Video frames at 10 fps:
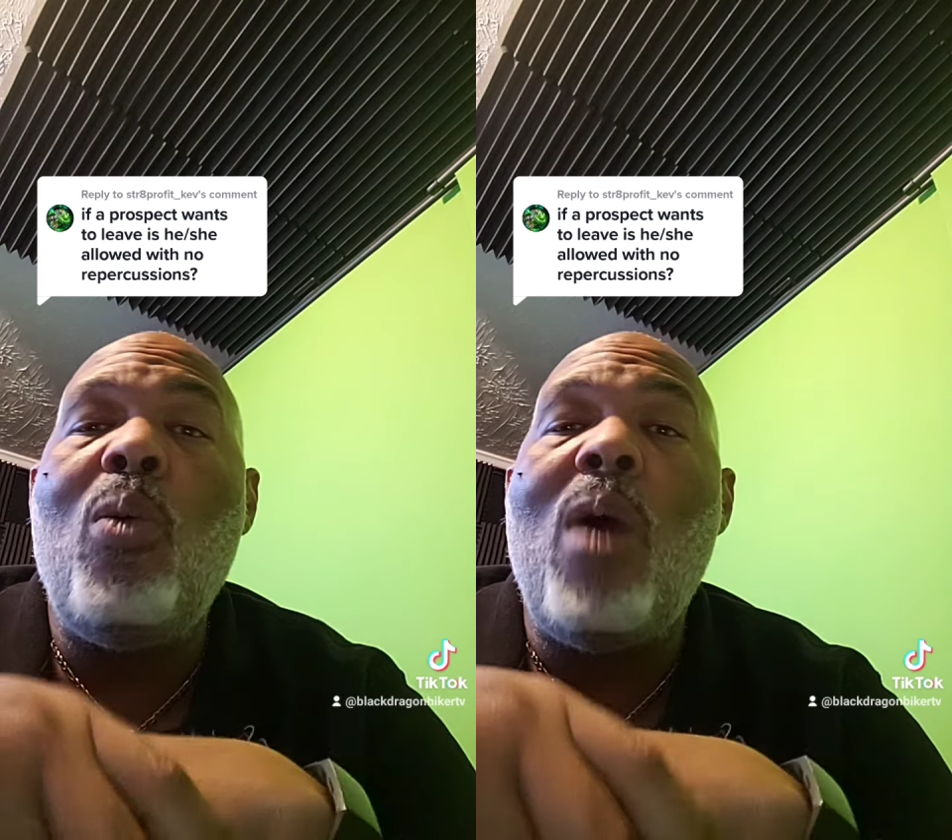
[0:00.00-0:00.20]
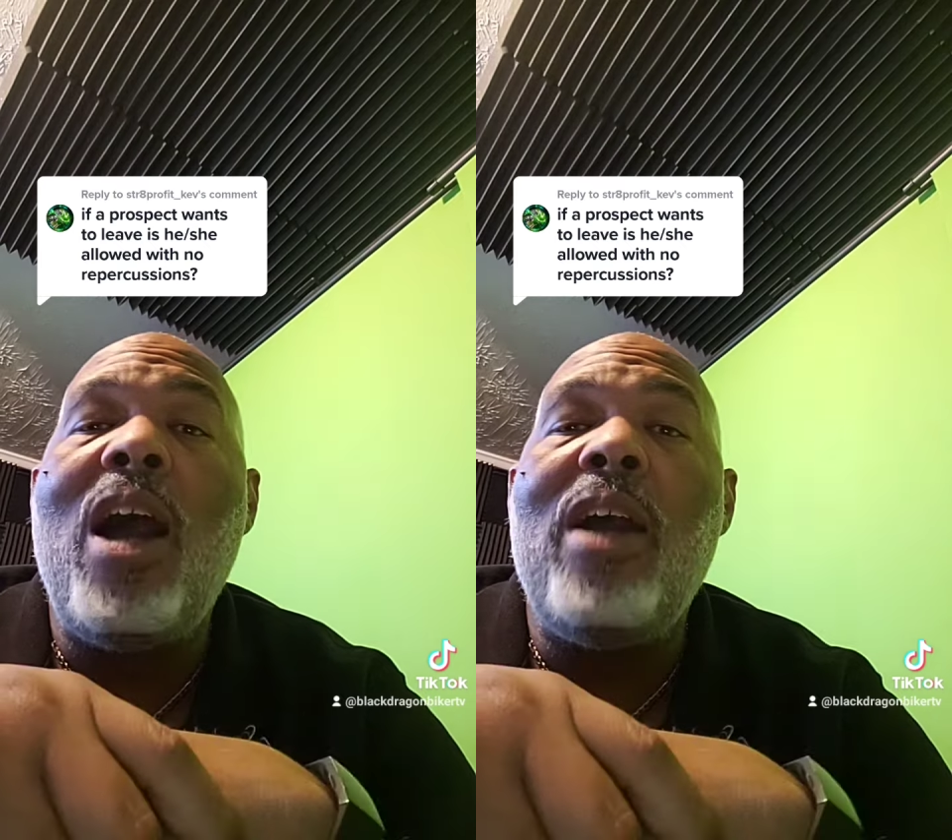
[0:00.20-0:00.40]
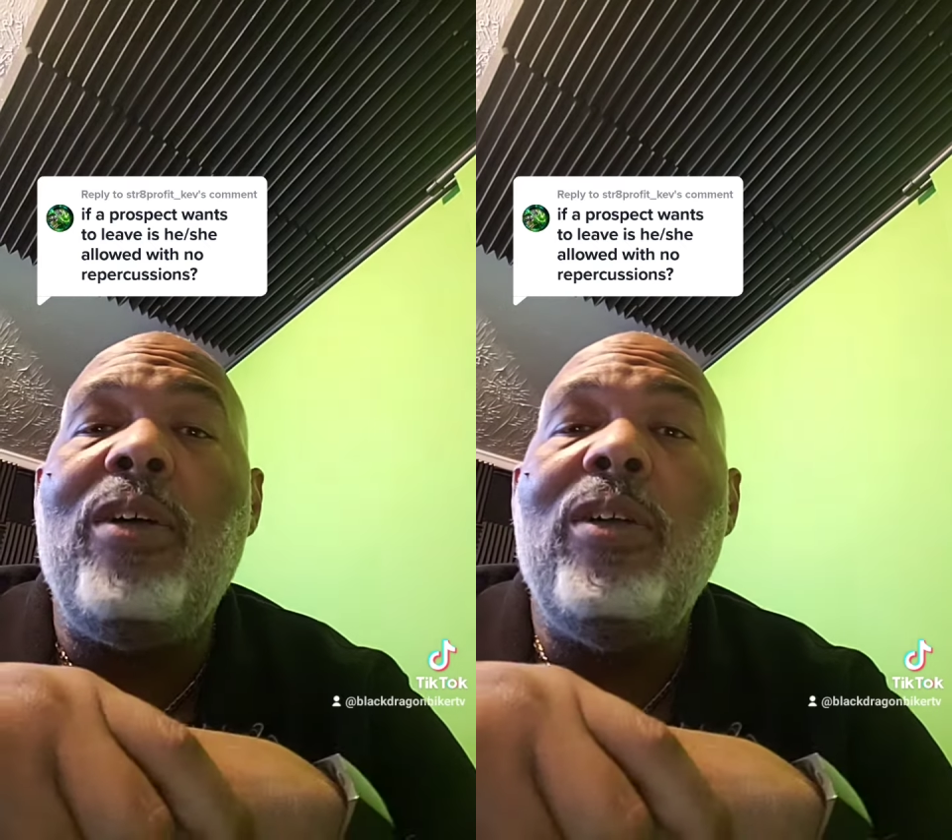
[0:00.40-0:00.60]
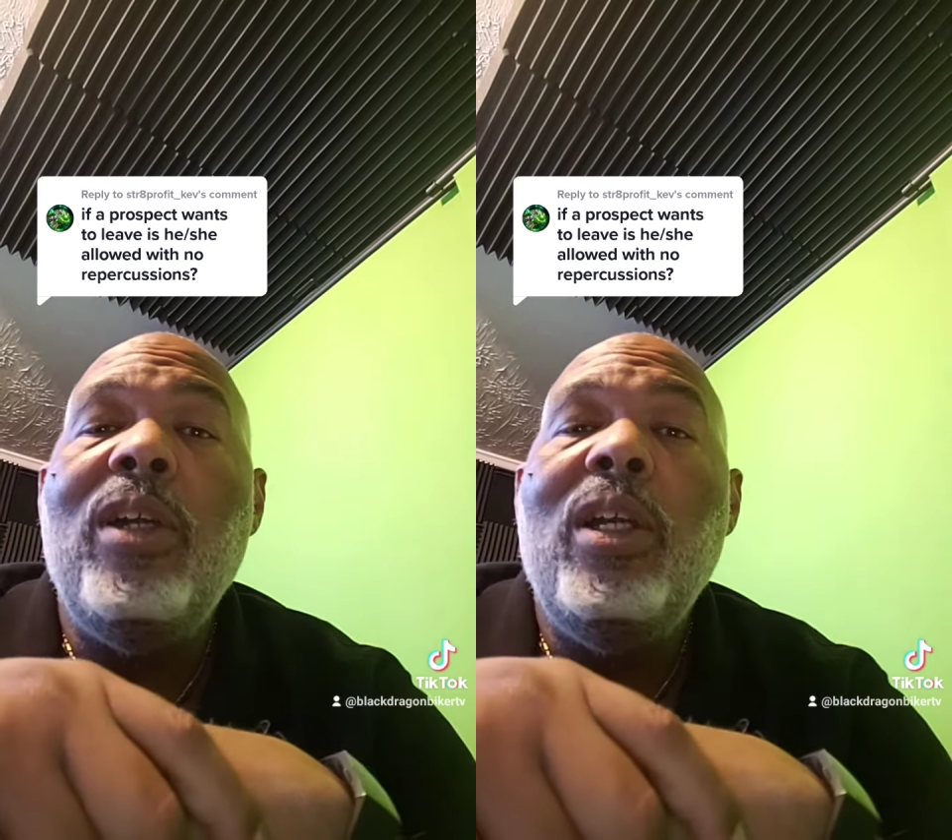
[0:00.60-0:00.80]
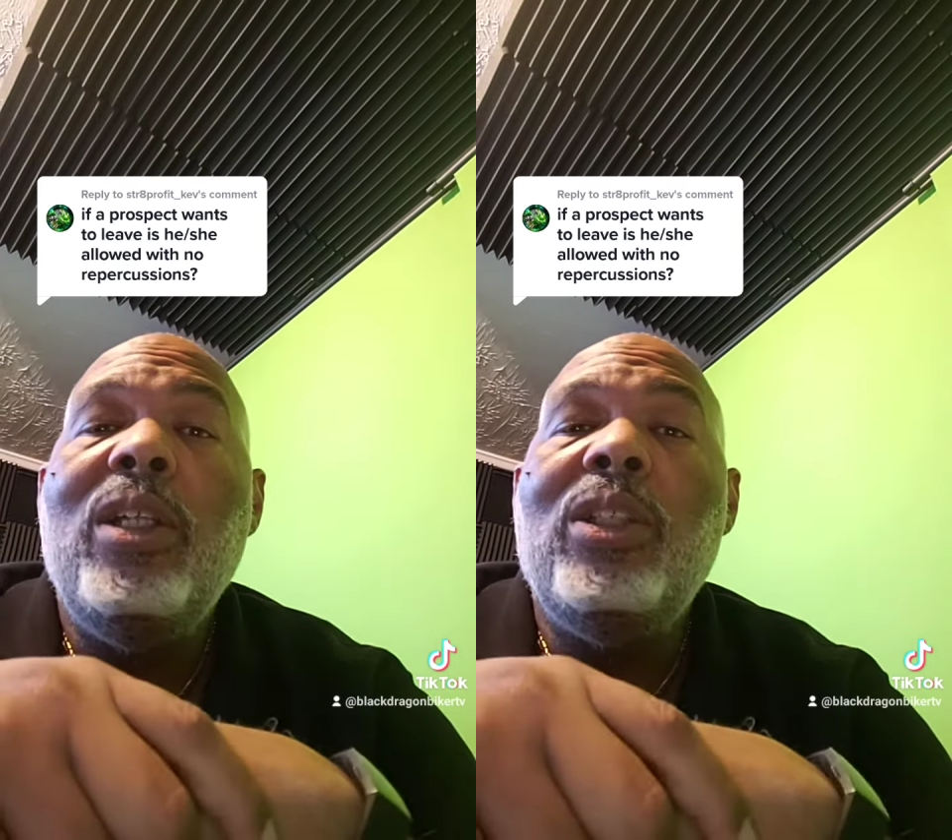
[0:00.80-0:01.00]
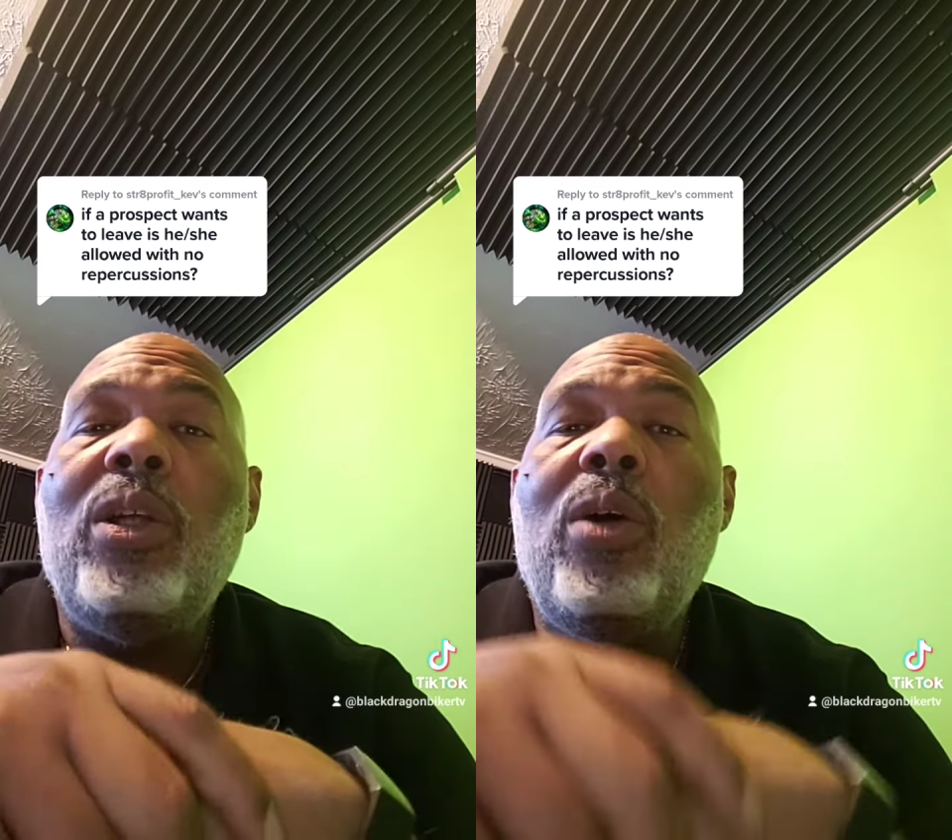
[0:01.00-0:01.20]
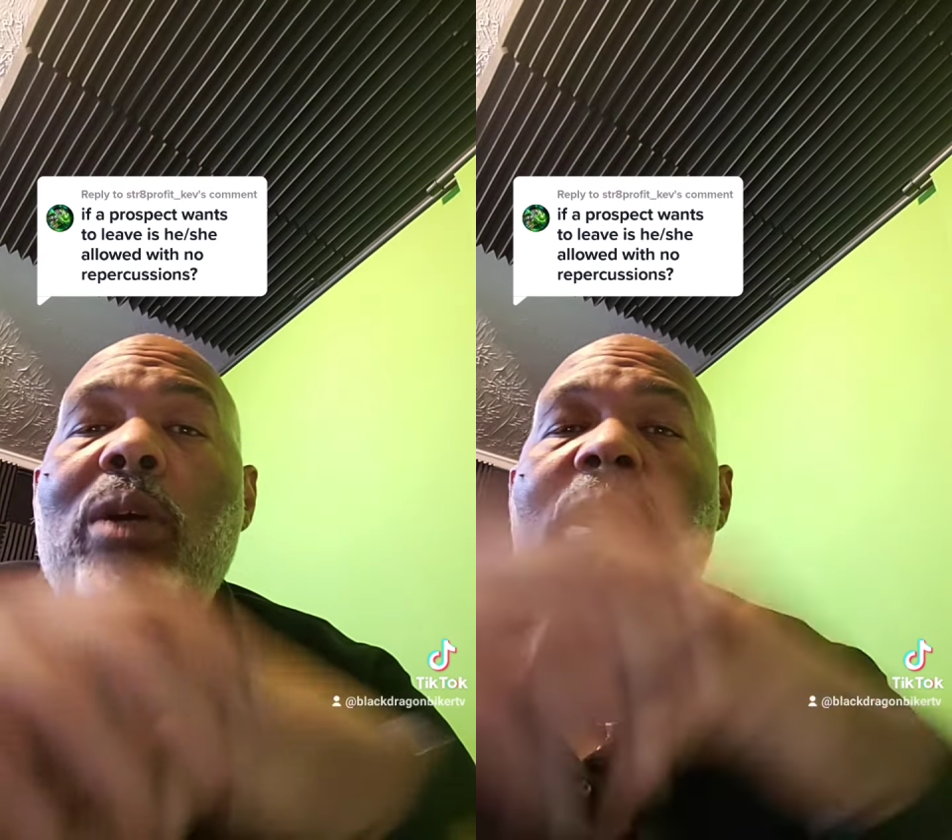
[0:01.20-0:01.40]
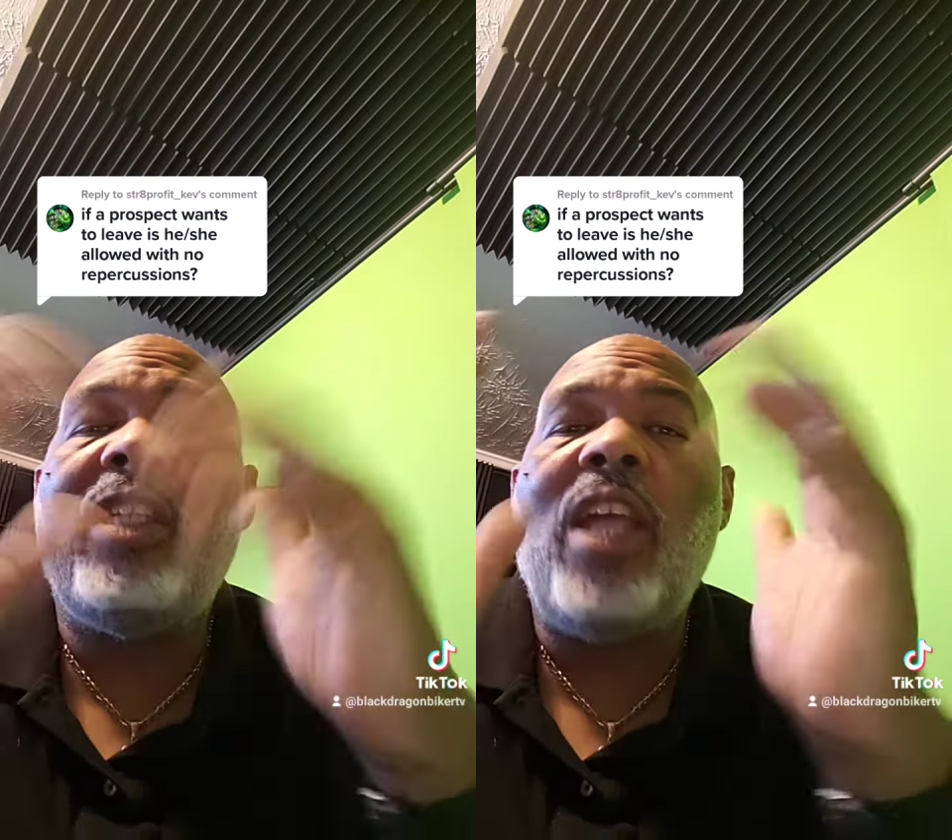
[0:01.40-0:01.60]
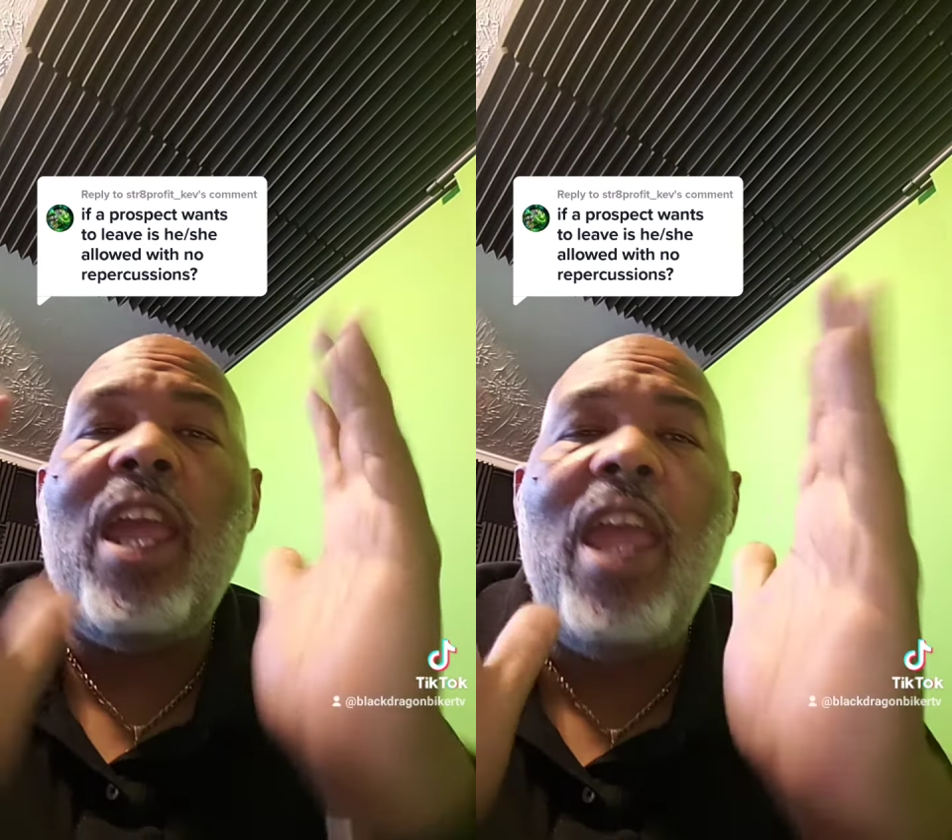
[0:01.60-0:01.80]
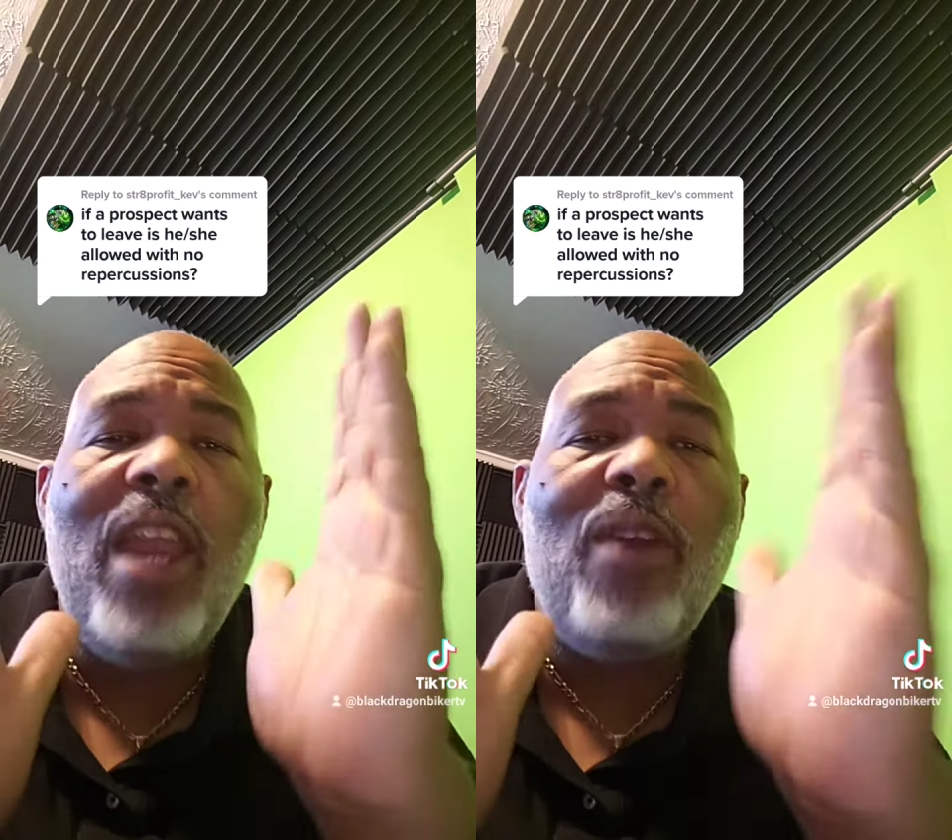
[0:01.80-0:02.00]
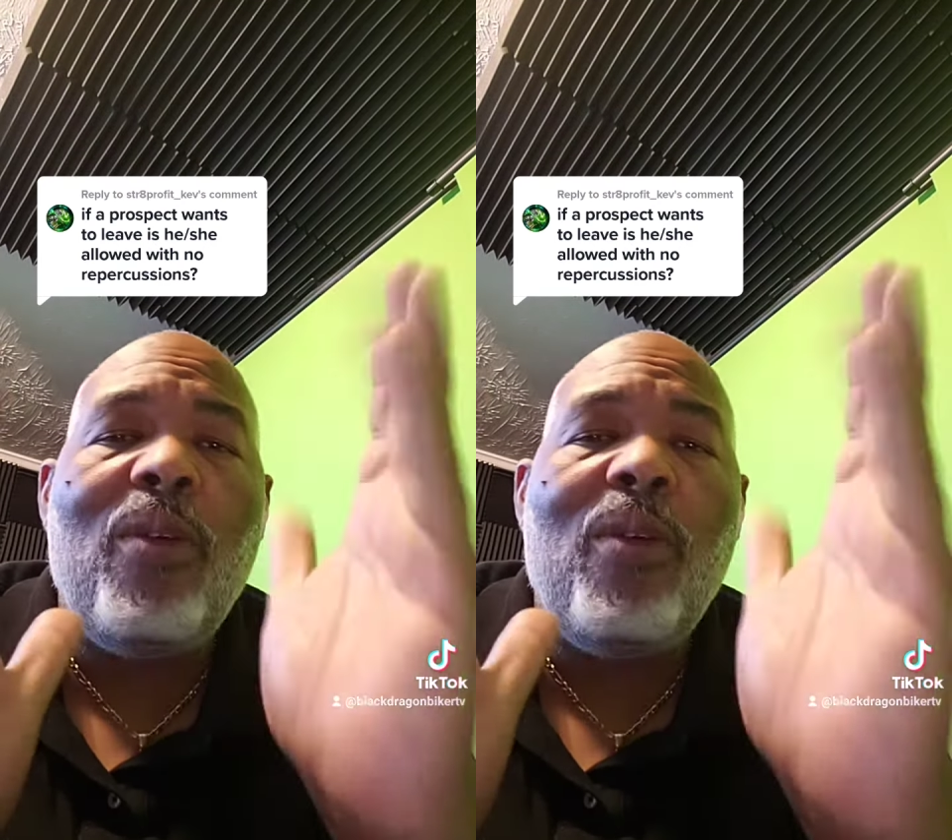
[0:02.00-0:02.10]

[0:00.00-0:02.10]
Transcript: while. So it's the hang